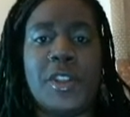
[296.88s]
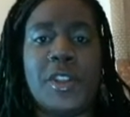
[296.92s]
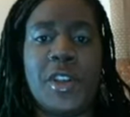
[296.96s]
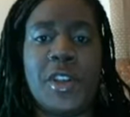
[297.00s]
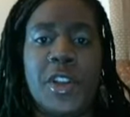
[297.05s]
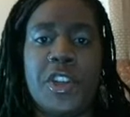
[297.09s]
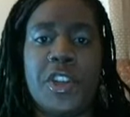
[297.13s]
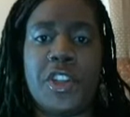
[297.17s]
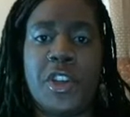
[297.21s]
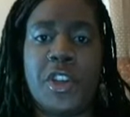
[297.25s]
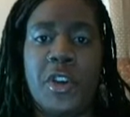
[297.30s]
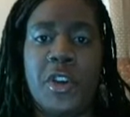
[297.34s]
going to
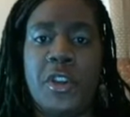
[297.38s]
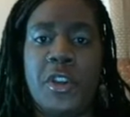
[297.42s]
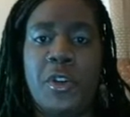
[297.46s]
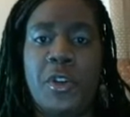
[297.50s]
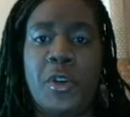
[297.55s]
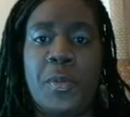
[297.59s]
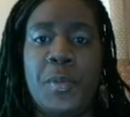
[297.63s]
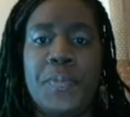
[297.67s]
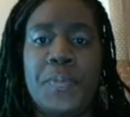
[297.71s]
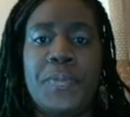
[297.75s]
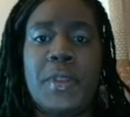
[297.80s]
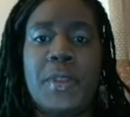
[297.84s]
show
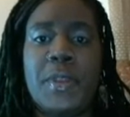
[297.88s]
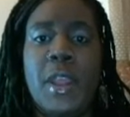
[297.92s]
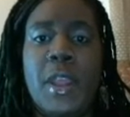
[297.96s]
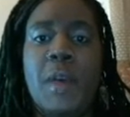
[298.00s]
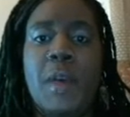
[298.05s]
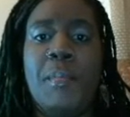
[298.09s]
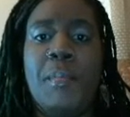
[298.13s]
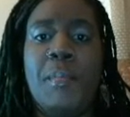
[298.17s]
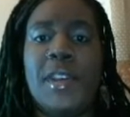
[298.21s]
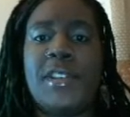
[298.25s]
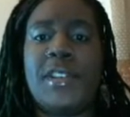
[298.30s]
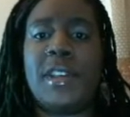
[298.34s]
you
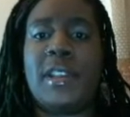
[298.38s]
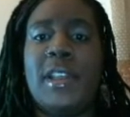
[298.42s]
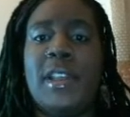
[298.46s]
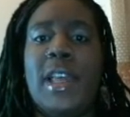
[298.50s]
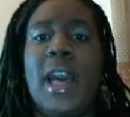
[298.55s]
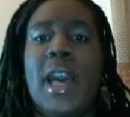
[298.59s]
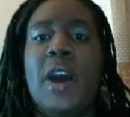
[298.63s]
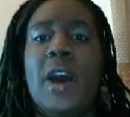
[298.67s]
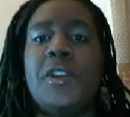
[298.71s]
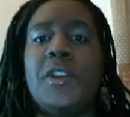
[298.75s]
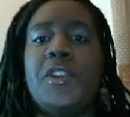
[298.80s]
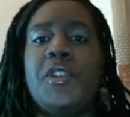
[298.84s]
basically
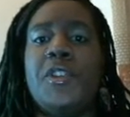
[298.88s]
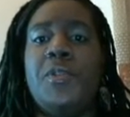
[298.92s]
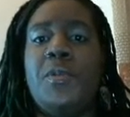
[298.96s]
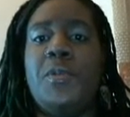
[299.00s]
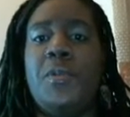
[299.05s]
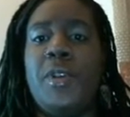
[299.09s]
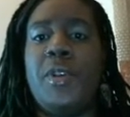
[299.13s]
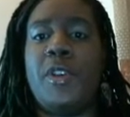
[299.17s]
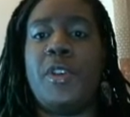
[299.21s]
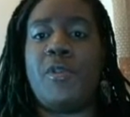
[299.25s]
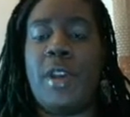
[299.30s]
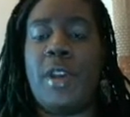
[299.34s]
how
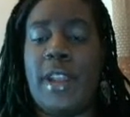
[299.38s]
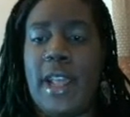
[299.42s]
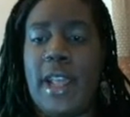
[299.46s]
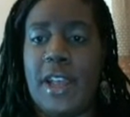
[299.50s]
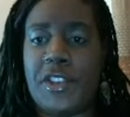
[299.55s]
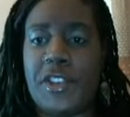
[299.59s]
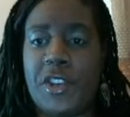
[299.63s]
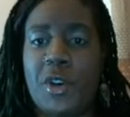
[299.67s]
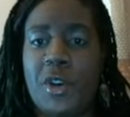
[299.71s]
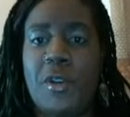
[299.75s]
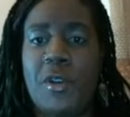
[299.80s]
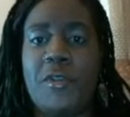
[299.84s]
to create
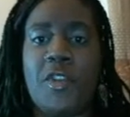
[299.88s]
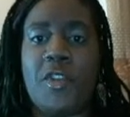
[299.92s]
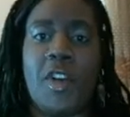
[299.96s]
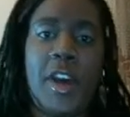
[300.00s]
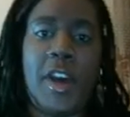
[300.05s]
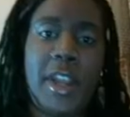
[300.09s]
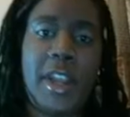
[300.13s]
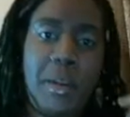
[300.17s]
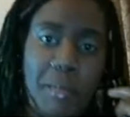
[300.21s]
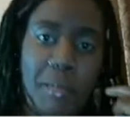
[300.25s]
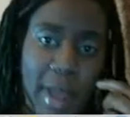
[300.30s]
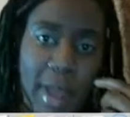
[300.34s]
escrow
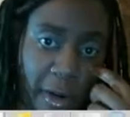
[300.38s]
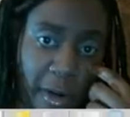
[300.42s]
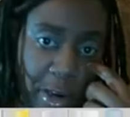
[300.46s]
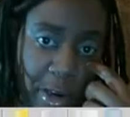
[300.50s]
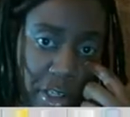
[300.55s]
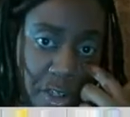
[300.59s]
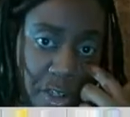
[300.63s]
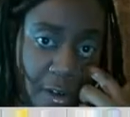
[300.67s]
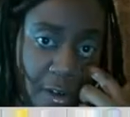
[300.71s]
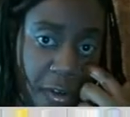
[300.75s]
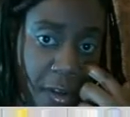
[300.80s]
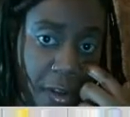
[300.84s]
fund and
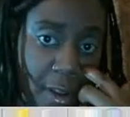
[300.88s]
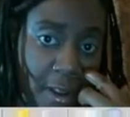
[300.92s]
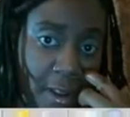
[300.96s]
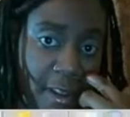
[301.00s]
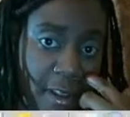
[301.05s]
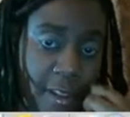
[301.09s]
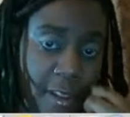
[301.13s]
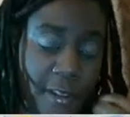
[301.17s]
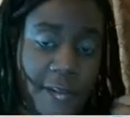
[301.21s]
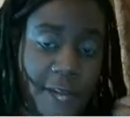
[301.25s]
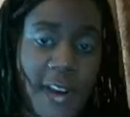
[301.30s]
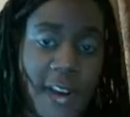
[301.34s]
migrate your,
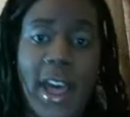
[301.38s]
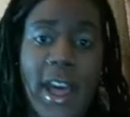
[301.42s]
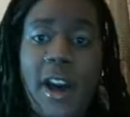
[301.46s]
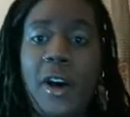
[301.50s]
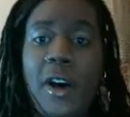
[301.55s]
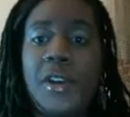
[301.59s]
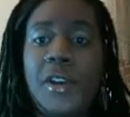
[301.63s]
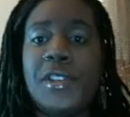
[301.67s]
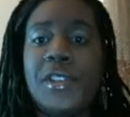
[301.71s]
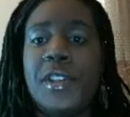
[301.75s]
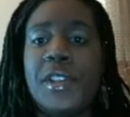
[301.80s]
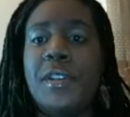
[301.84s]
the
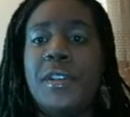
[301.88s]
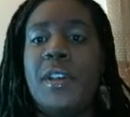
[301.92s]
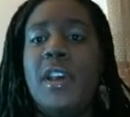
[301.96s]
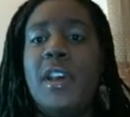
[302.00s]
files, and